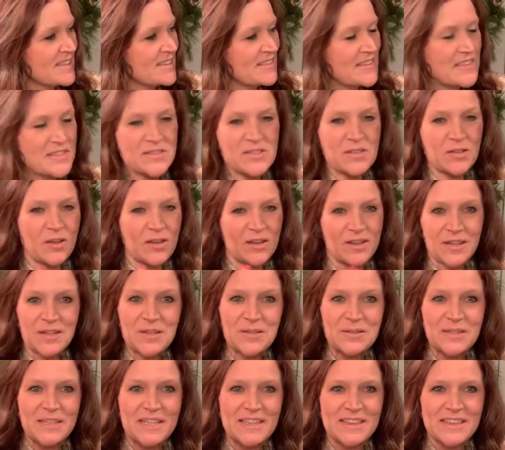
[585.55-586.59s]
this
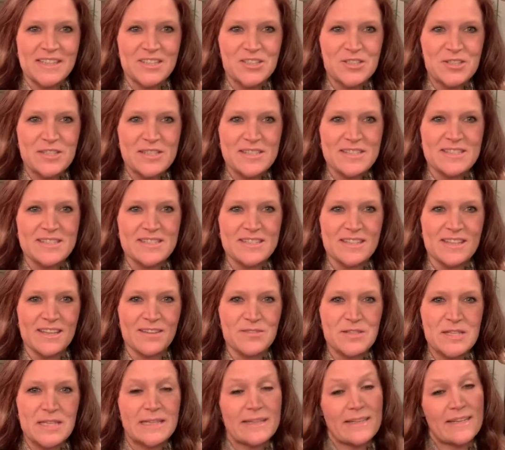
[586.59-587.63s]
glittering that just
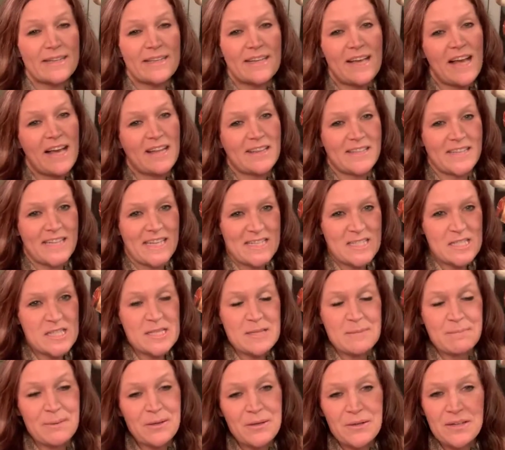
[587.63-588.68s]
gives it a little holiday
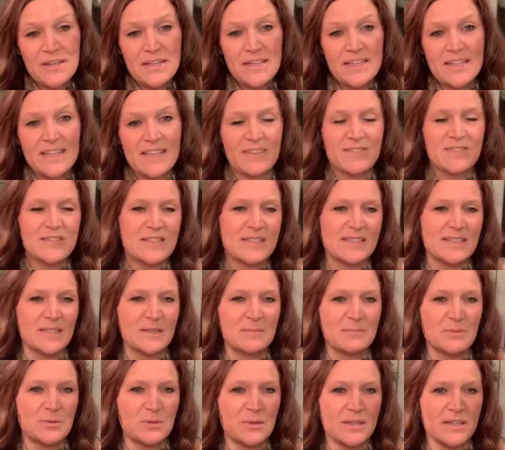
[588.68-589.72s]
spirit, gives a
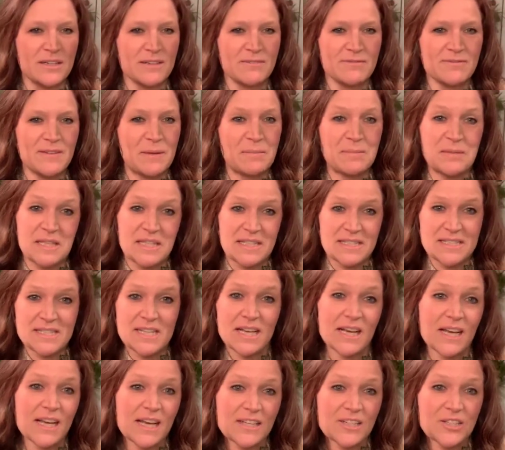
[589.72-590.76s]
little more feminine
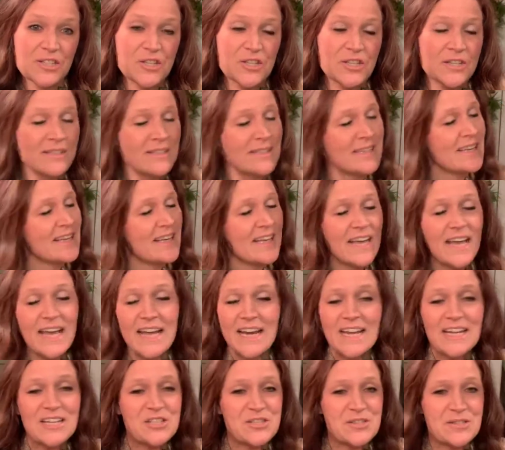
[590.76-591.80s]
touch, and
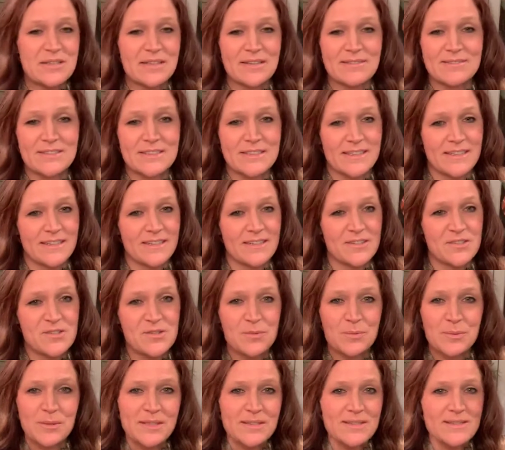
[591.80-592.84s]
I just love glitter.
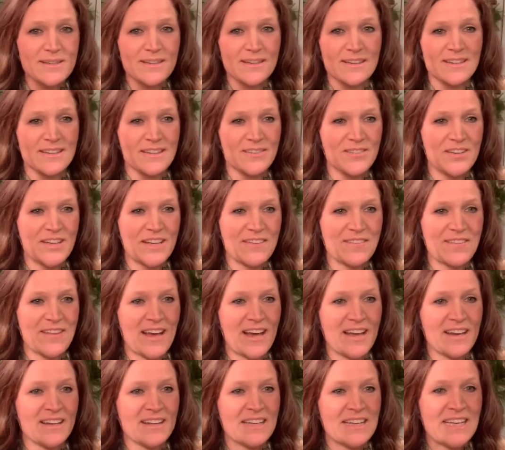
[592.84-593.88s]
So we're just gonna leave it at
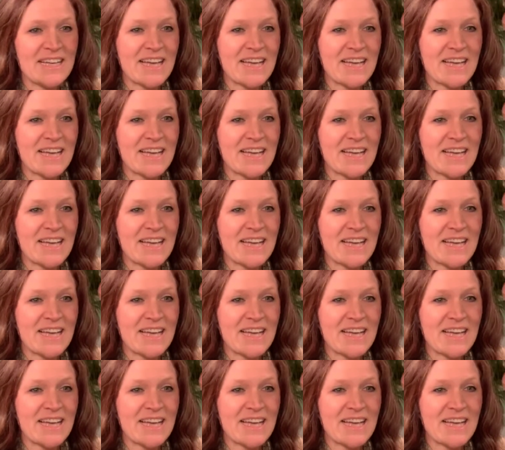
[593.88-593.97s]
that.